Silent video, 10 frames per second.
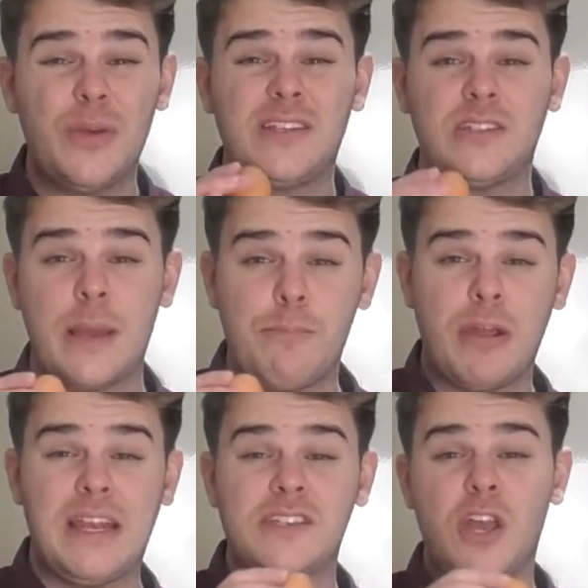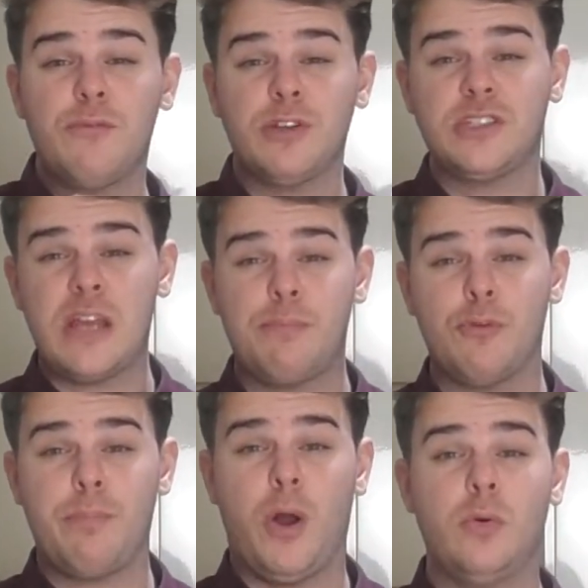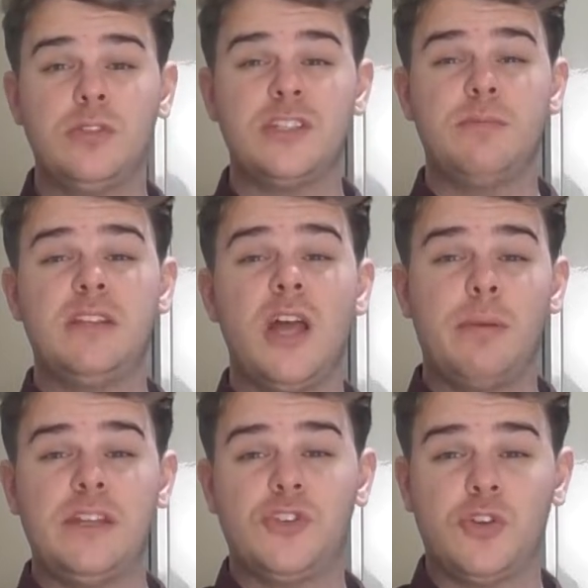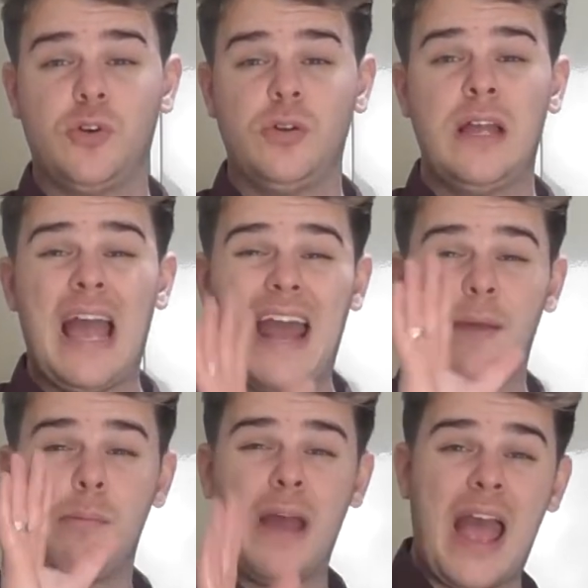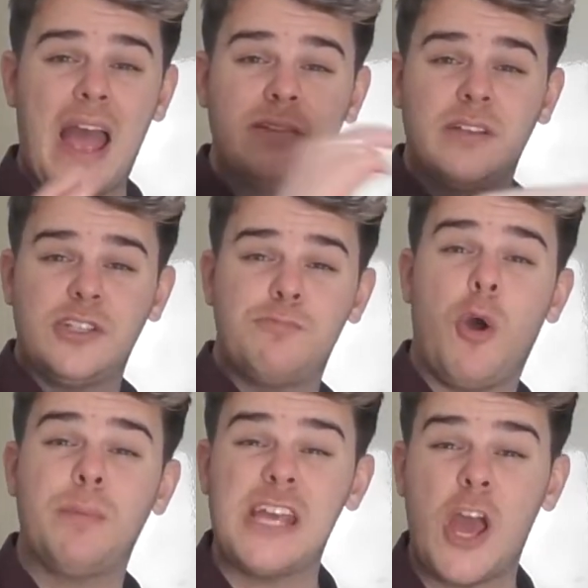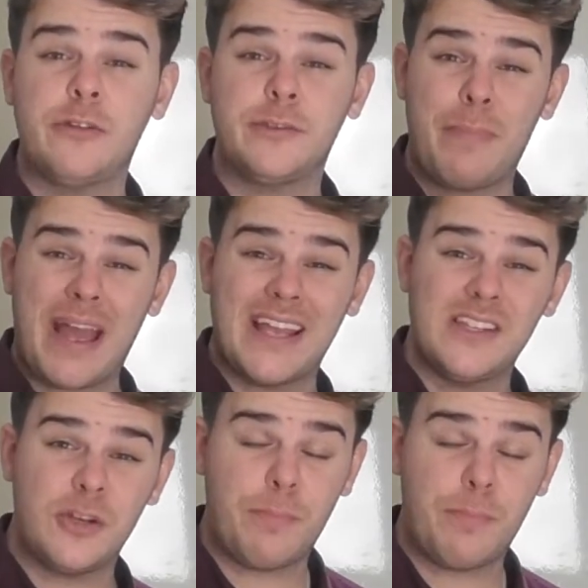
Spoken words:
is separate this over a separate bowl just to be doubly sure. And then with my hand, I just pop the yolks back into the